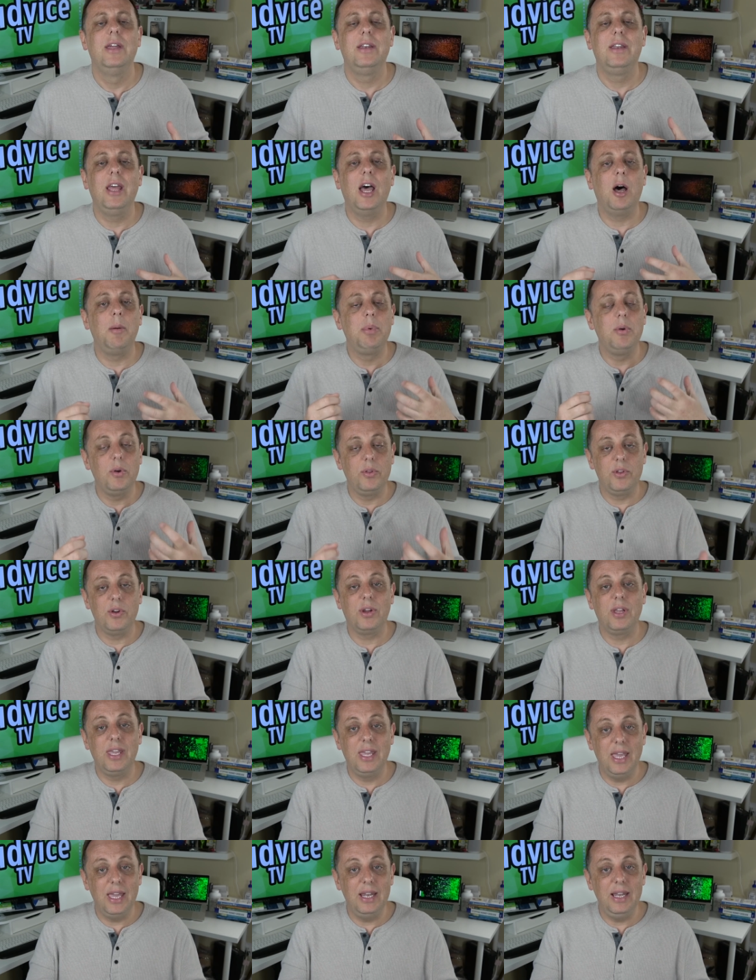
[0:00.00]
to help you with your
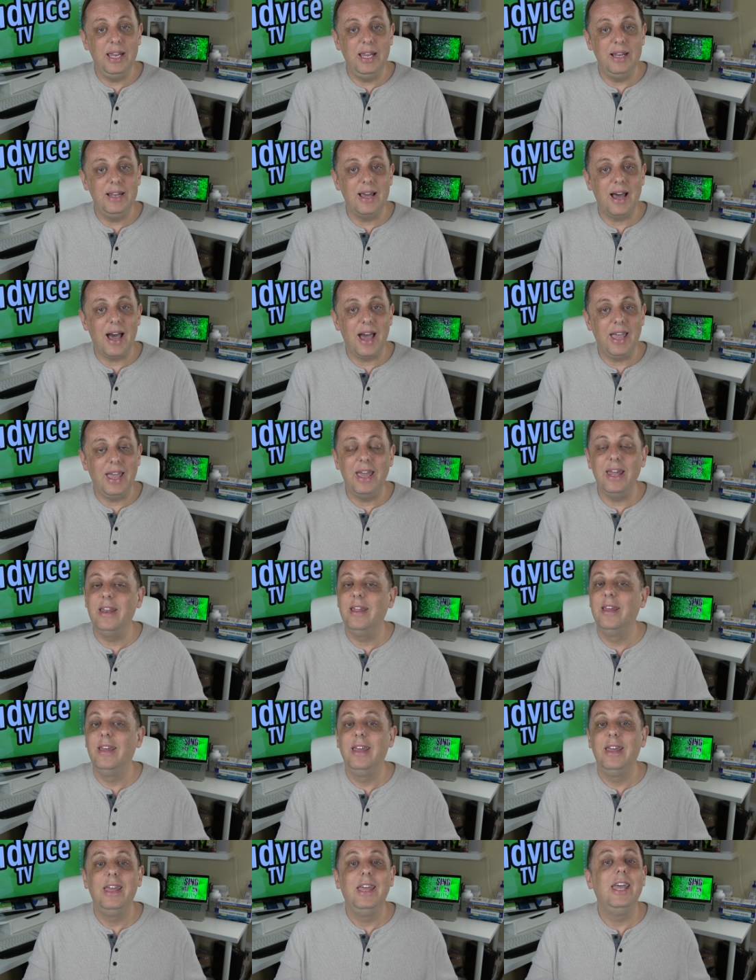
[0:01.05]
kidney diet.